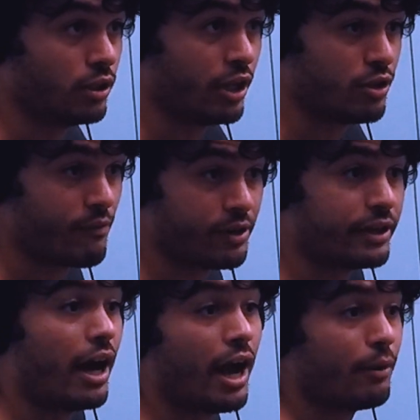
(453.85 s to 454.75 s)
Like you have a
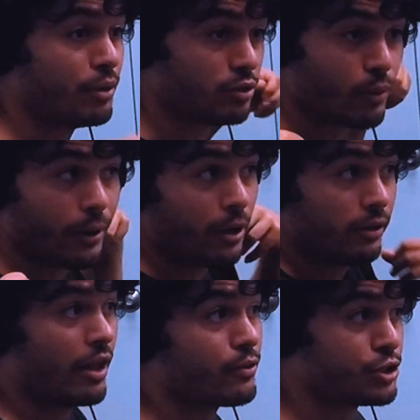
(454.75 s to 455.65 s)
guy wearing a
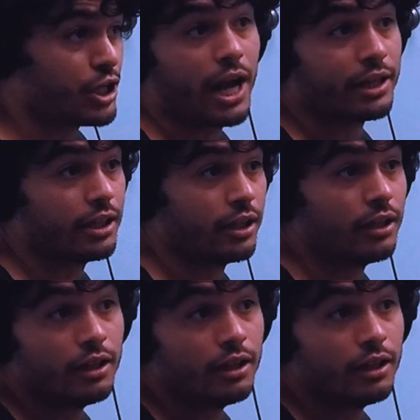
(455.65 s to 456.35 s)
leather jacket,